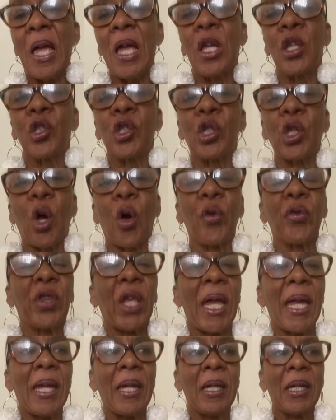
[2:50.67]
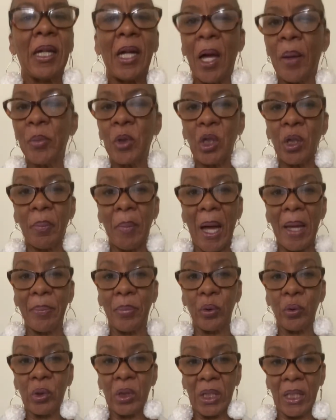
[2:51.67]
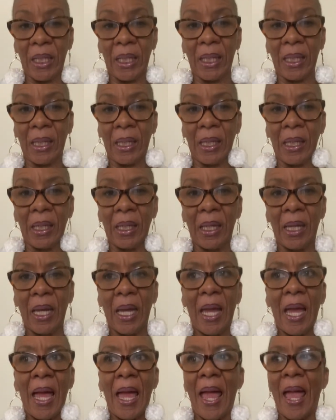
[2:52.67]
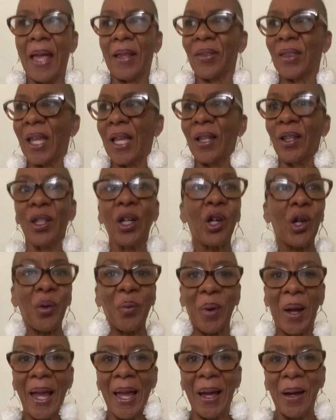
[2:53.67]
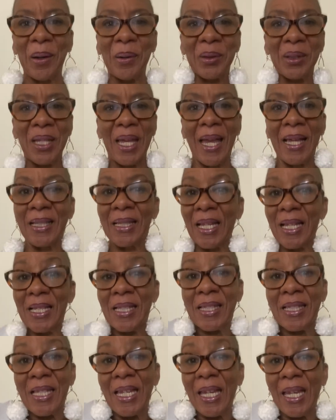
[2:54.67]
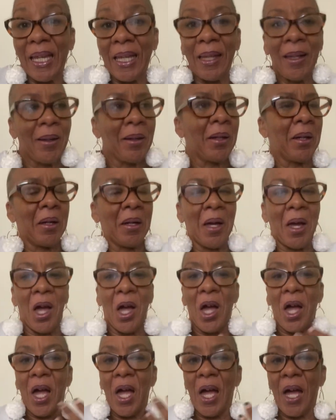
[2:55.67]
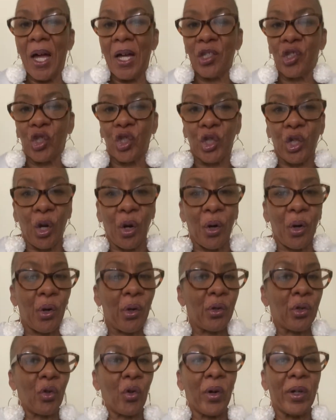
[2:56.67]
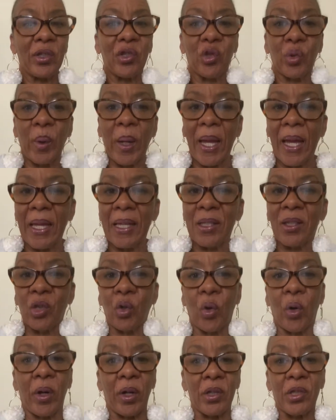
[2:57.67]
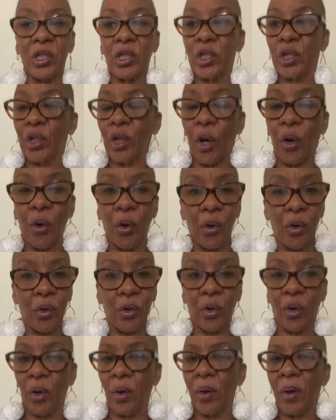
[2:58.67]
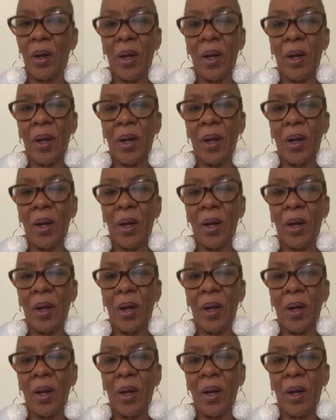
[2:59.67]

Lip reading: So they come to my boutique and they look around and they see a shirt or a dress or a skirt or